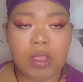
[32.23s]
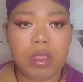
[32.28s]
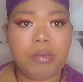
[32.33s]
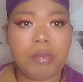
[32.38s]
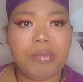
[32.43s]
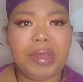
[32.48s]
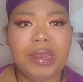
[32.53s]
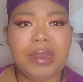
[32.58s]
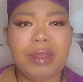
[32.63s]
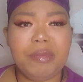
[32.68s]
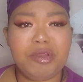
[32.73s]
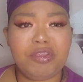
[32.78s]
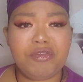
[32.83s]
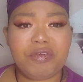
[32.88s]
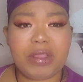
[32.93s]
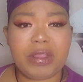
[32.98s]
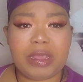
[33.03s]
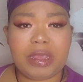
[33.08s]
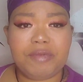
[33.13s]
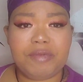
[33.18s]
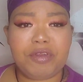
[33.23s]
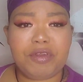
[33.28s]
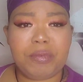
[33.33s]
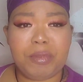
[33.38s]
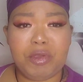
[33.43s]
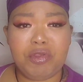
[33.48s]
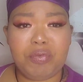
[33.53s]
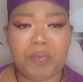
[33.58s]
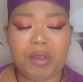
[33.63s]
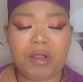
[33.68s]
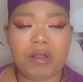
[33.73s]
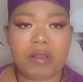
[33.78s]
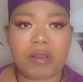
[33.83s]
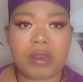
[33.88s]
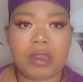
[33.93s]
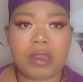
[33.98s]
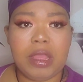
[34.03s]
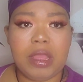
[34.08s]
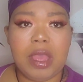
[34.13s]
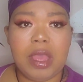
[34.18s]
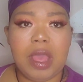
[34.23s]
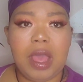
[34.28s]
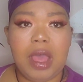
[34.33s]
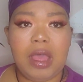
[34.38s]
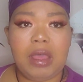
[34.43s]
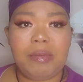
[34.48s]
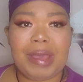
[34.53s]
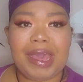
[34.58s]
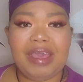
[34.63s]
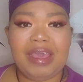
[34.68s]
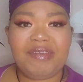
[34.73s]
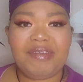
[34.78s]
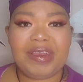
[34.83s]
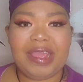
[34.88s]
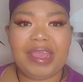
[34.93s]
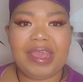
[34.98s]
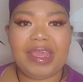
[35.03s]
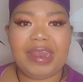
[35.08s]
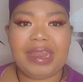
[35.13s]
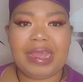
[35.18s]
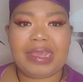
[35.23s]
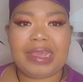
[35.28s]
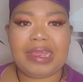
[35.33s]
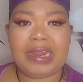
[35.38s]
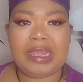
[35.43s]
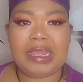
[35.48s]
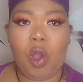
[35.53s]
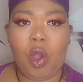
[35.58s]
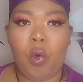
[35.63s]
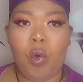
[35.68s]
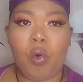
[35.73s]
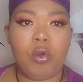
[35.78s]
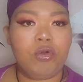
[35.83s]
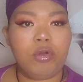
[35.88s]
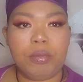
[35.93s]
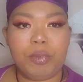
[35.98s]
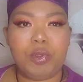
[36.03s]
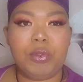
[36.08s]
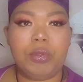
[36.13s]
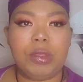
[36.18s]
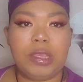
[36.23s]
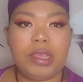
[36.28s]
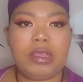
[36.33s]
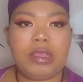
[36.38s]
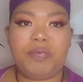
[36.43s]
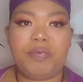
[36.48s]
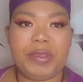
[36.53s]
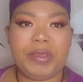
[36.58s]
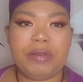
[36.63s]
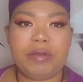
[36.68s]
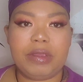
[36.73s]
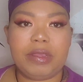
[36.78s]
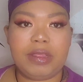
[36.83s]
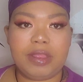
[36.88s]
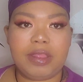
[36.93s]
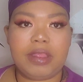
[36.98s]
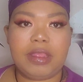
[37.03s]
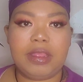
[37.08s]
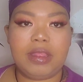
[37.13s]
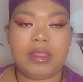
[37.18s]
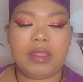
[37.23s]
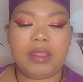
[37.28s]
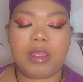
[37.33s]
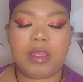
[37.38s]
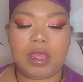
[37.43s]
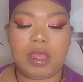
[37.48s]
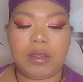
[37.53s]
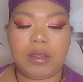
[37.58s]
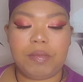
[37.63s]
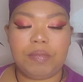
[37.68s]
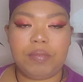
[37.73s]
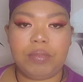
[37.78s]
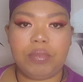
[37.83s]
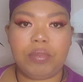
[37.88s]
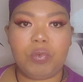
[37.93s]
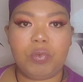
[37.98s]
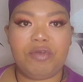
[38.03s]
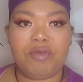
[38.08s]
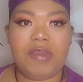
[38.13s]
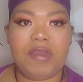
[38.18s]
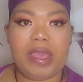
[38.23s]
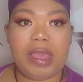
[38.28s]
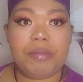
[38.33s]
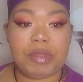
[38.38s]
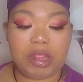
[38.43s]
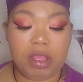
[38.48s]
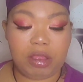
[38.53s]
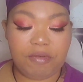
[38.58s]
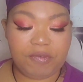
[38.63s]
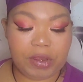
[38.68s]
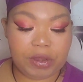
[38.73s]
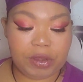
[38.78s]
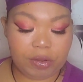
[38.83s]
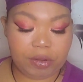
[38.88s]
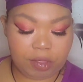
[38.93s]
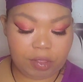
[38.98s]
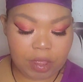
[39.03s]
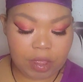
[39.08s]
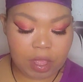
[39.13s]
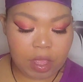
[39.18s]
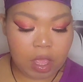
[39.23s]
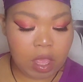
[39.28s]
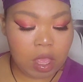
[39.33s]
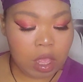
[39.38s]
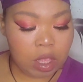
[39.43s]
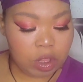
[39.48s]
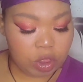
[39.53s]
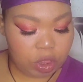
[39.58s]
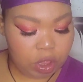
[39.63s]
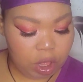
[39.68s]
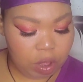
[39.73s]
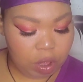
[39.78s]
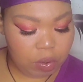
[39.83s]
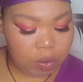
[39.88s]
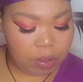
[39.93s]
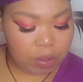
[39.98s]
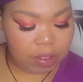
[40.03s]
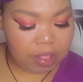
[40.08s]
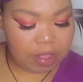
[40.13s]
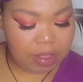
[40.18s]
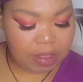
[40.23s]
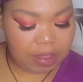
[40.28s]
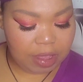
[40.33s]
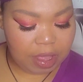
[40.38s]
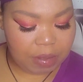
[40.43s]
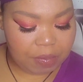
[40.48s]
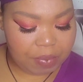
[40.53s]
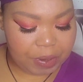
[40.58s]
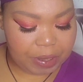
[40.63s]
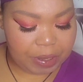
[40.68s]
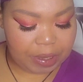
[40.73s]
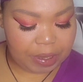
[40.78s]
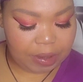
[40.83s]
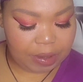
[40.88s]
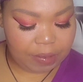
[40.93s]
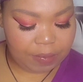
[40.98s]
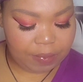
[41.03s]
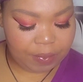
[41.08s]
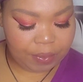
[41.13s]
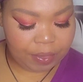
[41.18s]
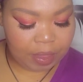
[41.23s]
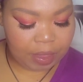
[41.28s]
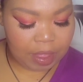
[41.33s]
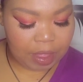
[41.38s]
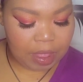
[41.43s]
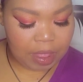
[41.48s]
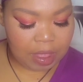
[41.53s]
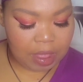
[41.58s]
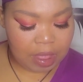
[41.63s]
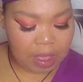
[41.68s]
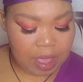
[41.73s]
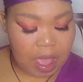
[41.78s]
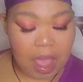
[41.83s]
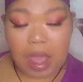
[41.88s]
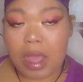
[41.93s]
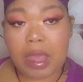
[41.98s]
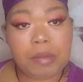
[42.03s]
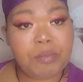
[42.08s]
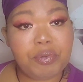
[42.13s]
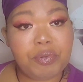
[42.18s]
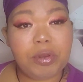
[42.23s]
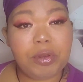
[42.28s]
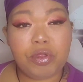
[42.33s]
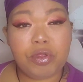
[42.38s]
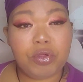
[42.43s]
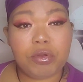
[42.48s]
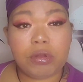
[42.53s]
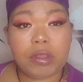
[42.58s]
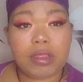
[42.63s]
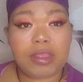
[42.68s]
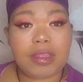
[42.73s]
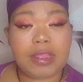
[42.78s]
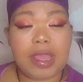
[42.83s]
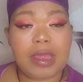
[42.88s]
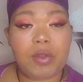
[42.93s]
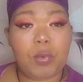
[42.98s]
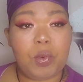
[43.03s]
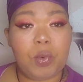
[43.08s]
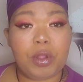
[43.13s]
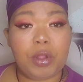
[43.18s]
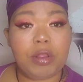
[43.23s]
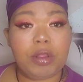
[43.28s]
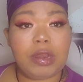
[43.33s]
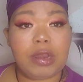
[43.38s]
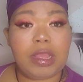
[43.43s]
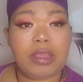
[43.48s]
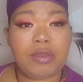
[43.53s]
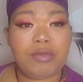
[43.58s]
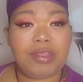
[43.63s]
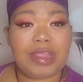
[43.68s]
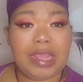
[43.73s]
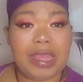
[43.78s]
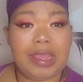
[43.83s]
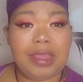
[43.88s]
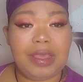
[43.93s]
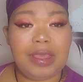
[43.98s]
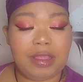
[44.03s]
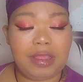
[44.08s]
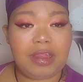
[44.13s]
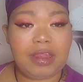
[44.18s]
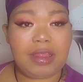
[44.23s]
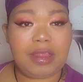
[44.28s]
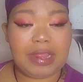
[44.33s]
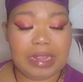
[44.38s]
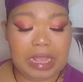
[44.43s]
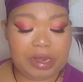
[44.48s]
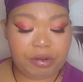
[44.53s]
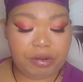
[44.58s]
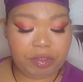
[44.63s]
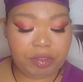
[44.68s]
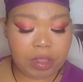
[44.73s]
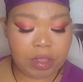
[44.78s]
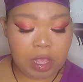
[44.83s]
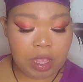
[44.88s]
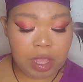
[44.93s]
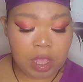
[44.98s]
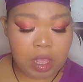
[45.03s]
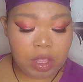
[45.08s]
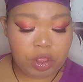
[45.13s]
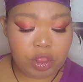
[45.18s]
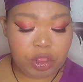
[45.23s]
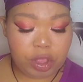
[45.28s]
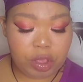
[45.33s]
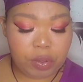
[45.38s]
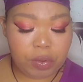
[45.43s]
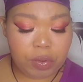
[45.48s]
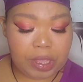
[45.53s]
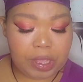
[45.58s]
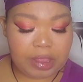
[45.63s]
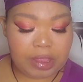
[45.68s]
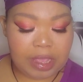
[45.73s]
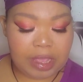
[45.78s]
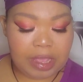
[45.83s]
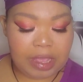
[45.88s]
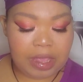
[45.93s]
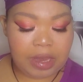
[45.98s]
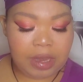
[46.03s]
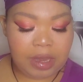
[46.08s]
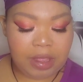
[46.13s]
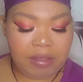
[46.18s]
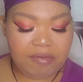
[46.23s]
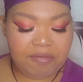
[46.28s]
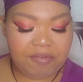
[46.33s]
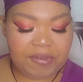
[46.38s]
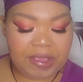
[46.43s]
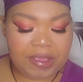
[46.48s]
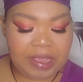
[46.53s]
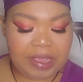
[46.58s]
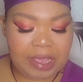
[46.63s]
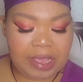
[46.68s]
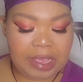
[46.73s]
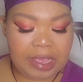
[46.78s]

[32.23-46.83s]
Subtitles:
But number three, for the most part, I haven't had like any horrible experiences with Amazon vendors. So this company, I'm pretty sure it's not a word that you say, it's just letters. So it's Nvnvdij